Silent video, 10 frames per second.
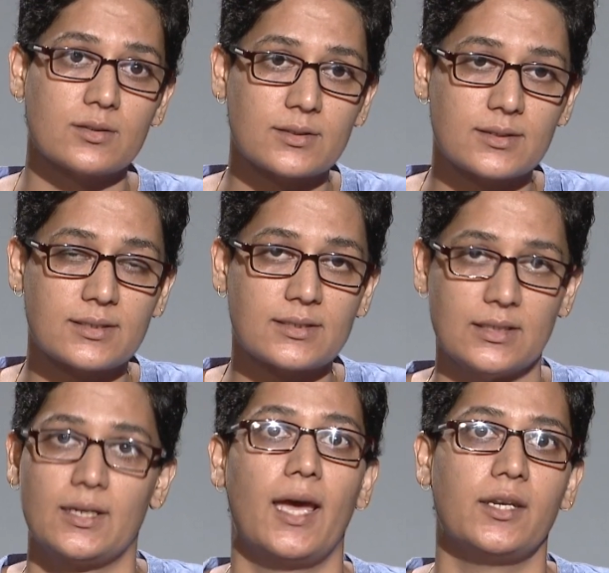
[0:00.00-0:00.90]

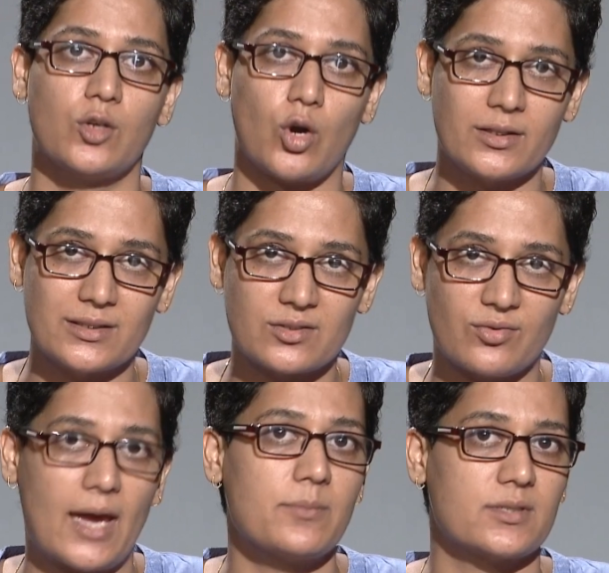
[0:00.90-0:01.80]
scenario or in this
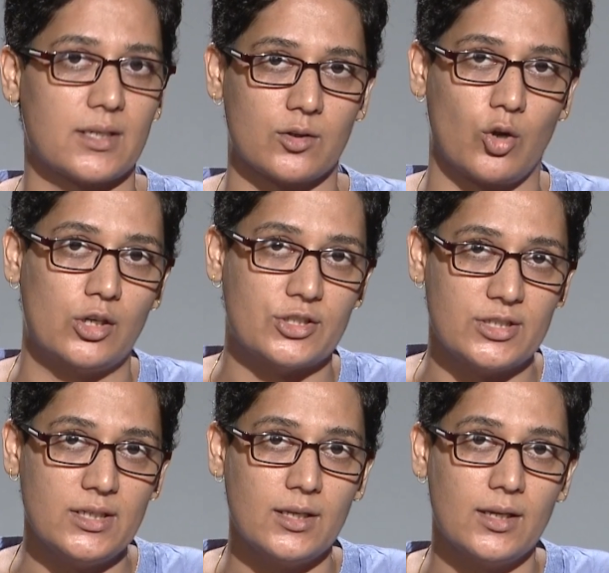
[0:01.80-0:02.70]
VAMS
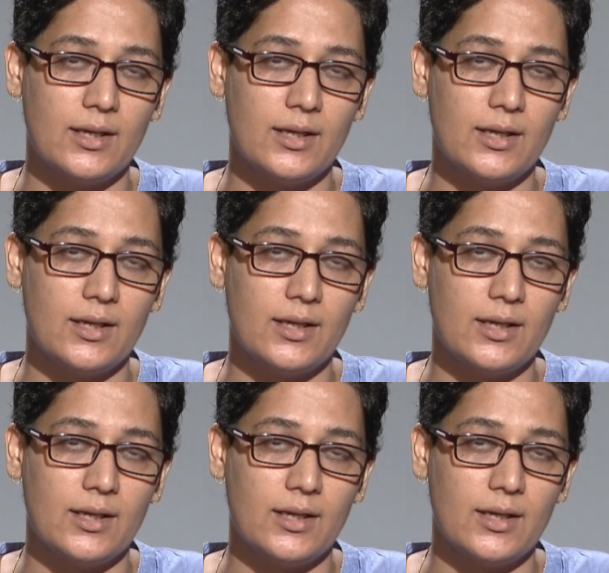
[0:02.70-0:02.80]
technology,